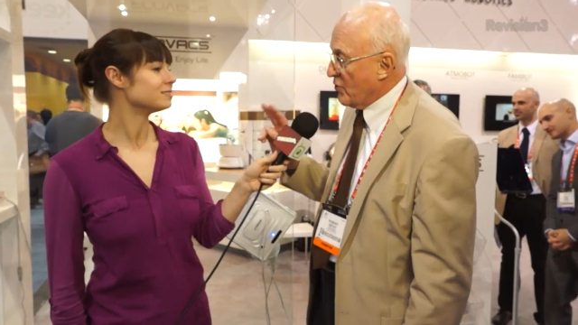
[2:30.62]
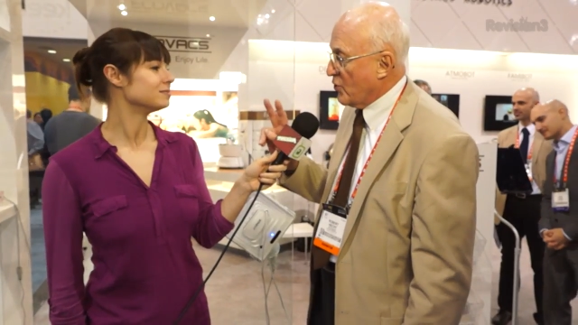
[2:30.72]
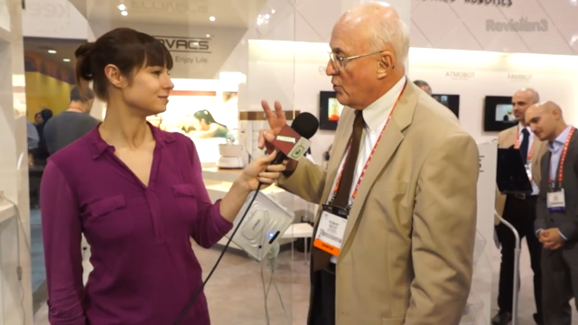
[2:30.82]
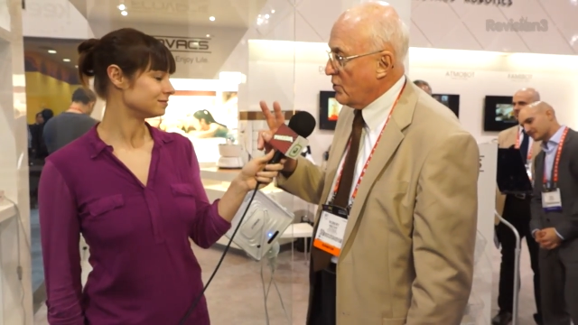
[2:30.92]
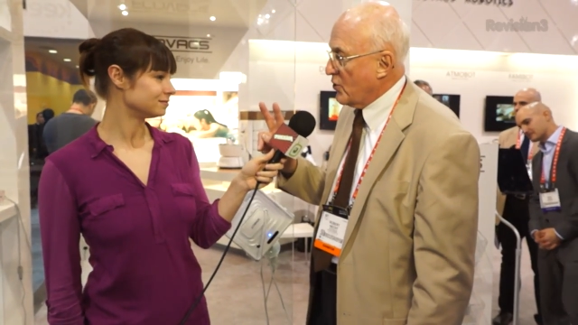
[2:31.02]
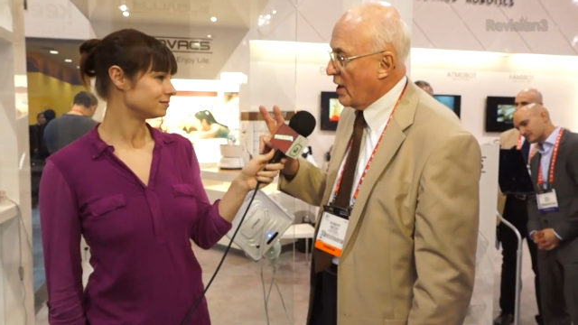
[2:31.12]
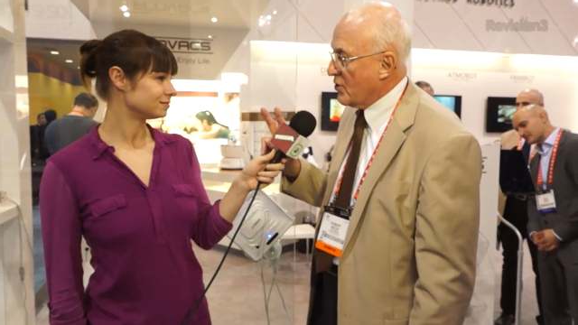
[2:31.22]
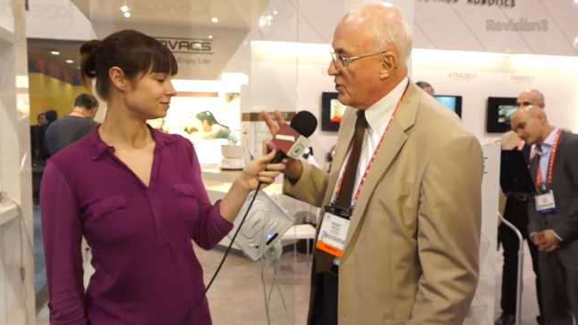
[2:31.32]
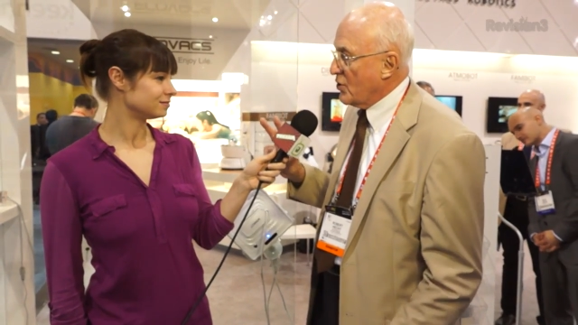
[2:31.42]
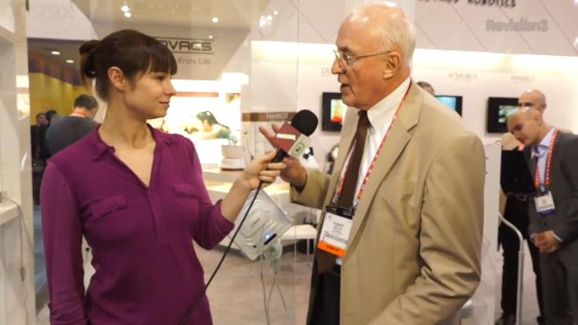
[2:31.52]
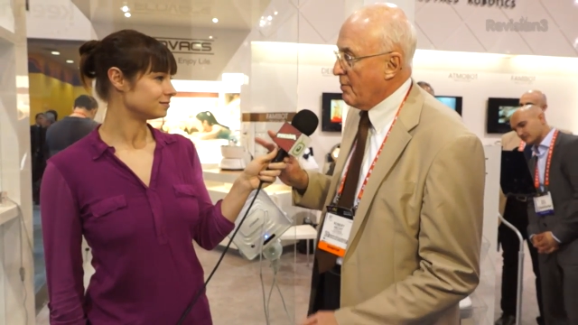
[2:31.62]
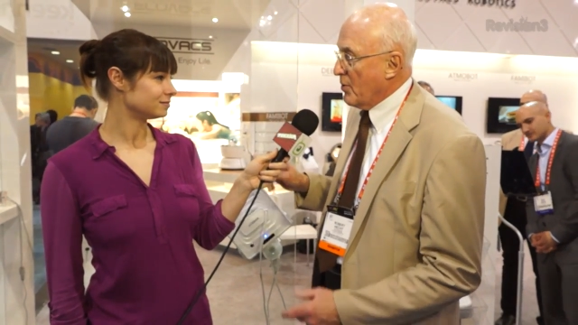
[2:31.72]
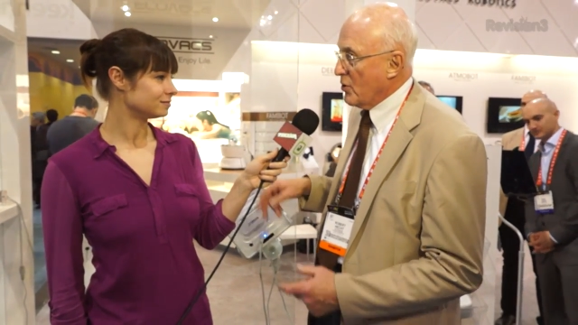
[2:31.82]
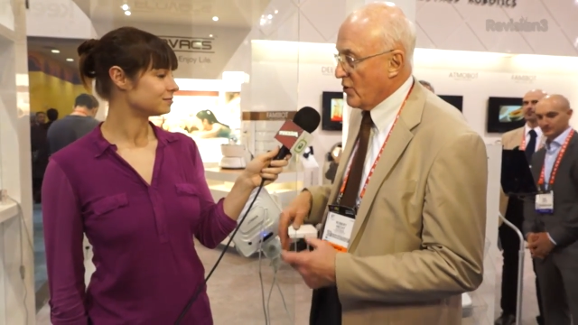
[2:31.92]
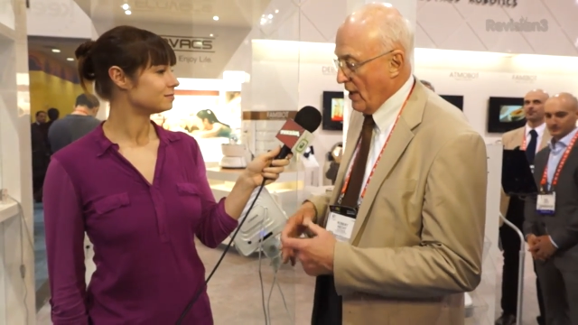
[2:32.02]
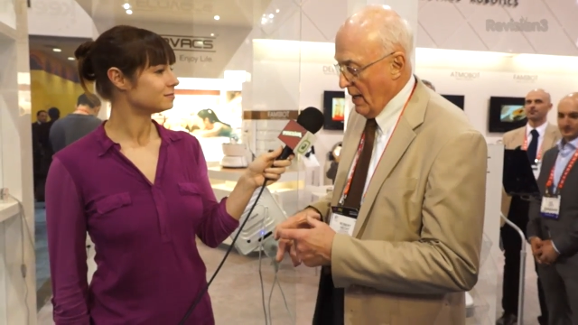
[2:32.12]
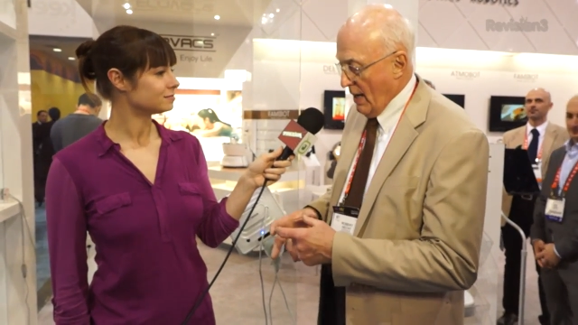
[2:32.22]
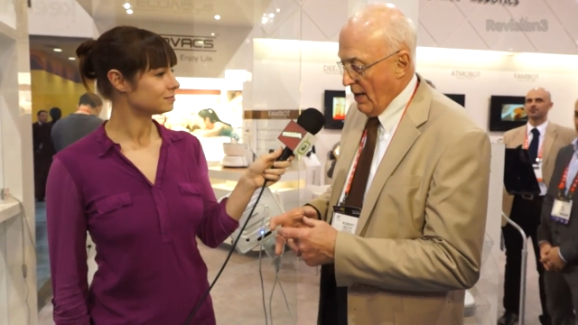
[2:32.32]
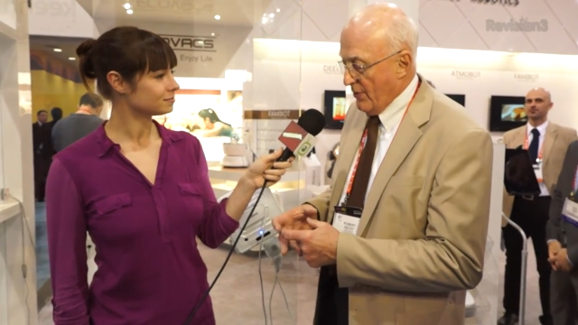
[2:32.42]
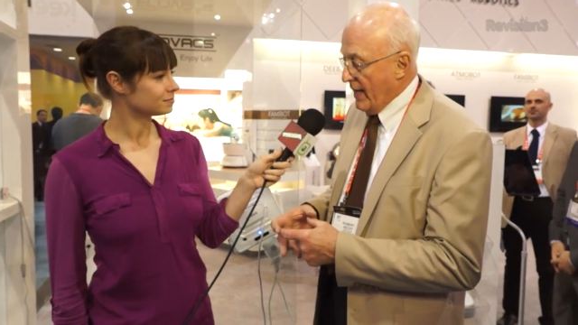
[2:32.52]
Speaker 1: There's two suction chambers.
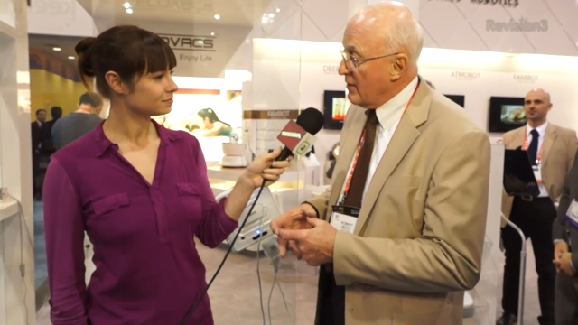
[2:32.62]
The